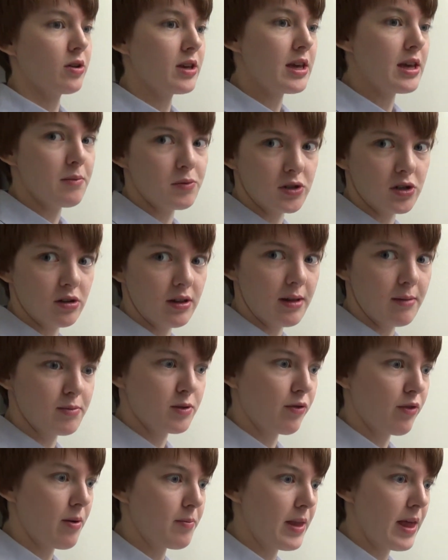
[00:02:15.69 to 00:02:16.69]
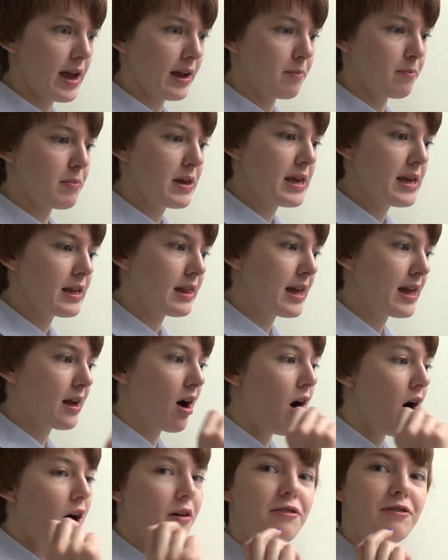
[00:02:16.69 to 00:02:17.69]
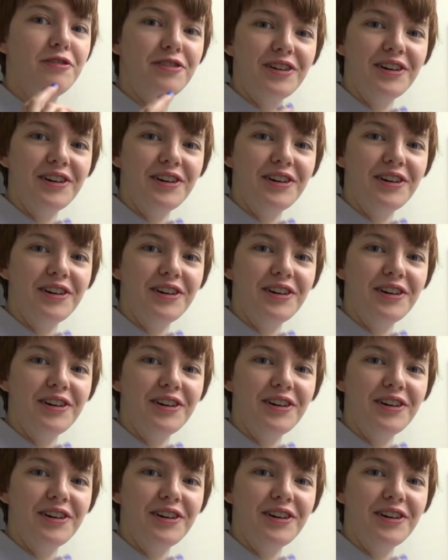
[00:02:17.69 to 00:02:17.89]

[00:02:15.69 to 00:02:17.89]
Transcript: keeps your lips from like peeling off.